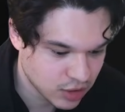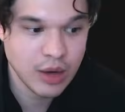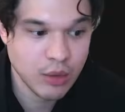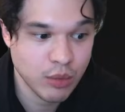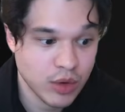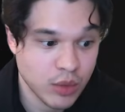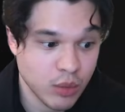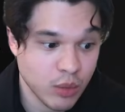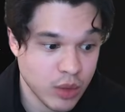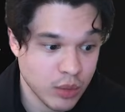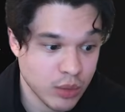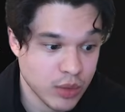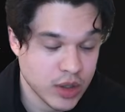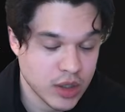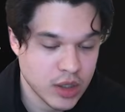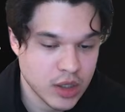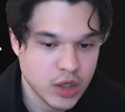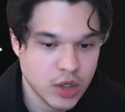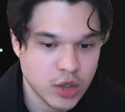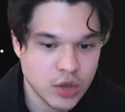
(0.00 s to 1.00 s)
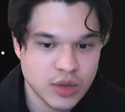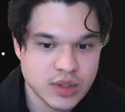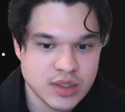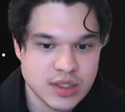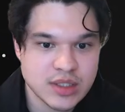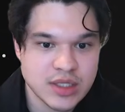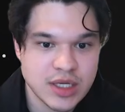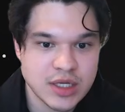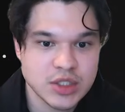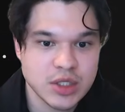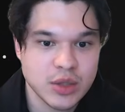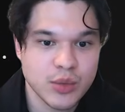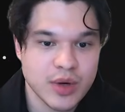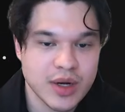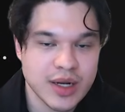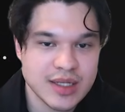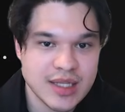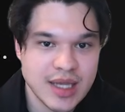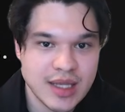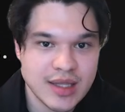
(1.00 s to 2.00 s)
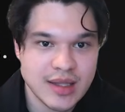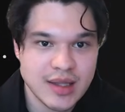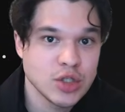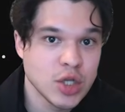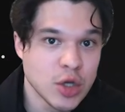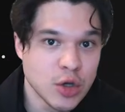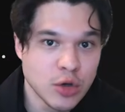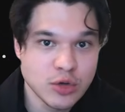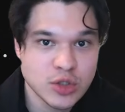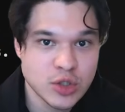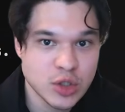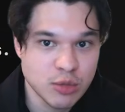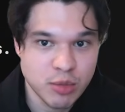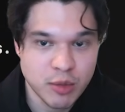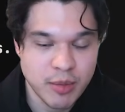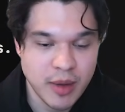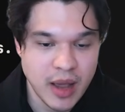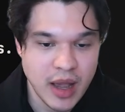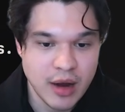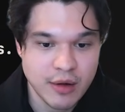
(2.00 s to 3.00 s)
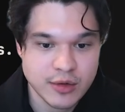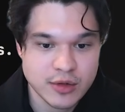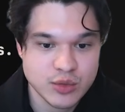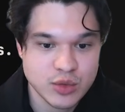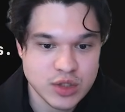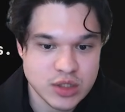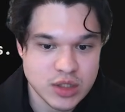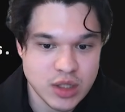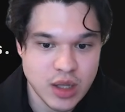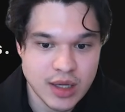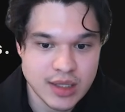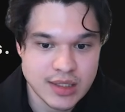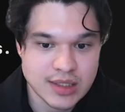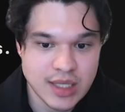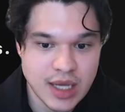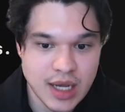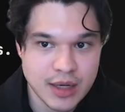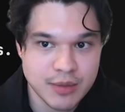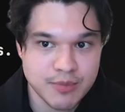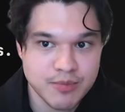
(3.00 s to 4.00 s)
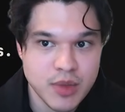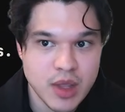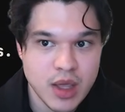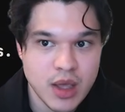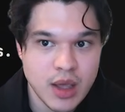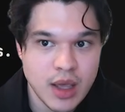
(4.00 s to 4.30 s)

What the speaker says: Now what we're going to do is essentially we're going to take two superpowers, which is Claude Design,